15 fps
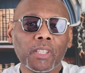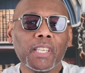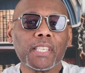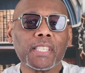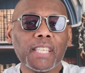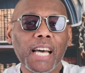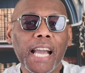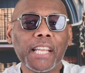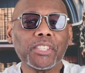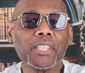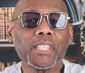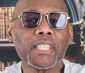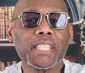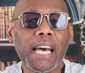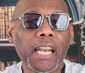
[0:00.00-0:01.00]
decide to
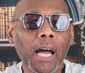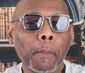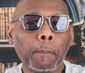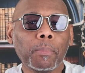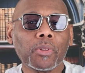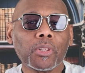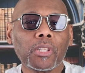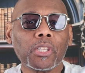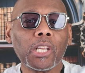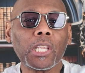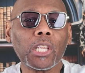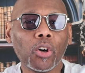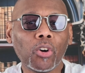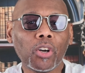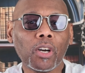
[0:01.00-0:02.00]
set up the
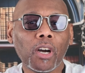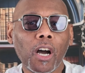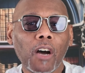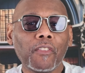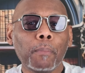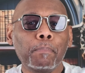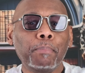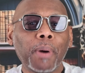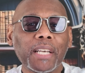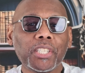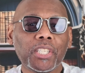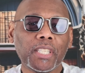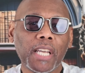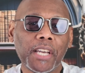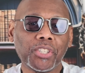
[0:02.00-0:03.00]
look of a bus
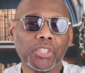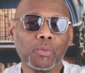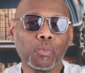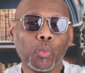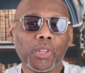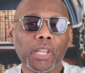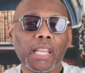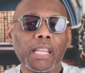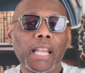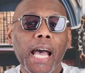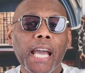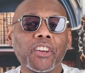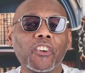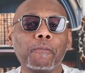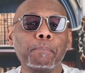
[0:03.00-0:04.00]
station with a
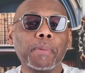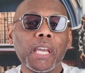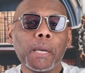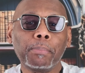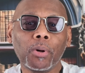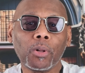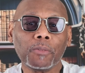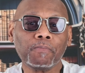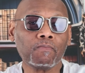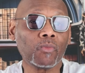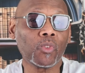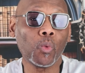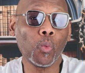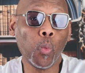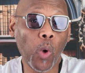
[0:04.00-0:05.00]
line of people
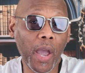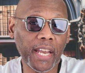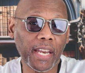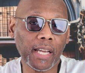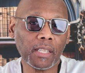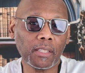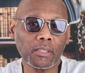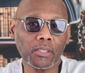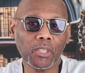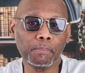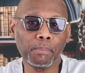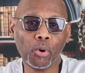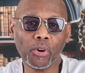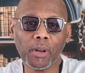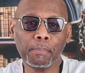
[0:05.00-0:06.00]
waiting to
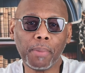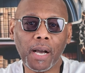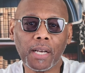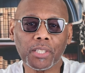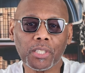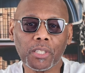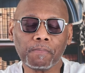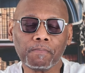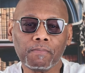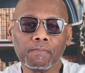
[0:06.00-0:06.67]
board a bus.